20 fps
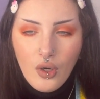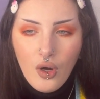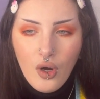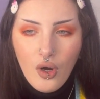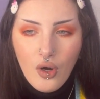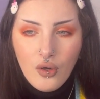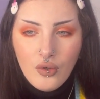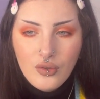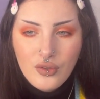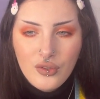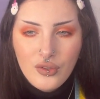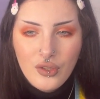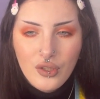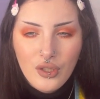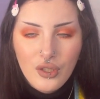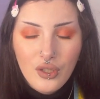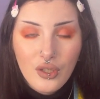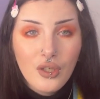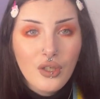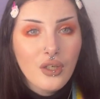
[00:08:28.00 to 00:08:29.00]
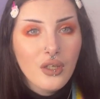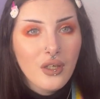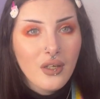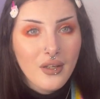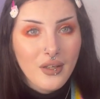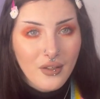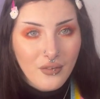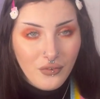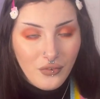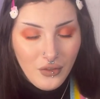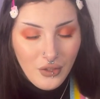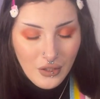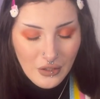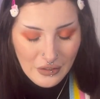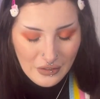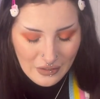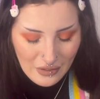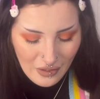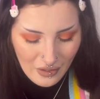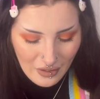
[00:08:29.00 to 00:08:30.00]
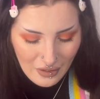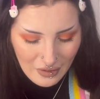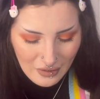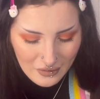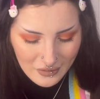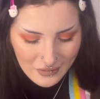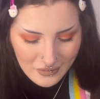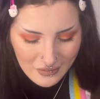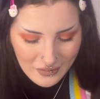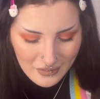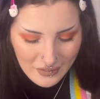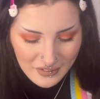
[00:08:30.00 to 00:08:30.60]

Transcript: Also, if you can,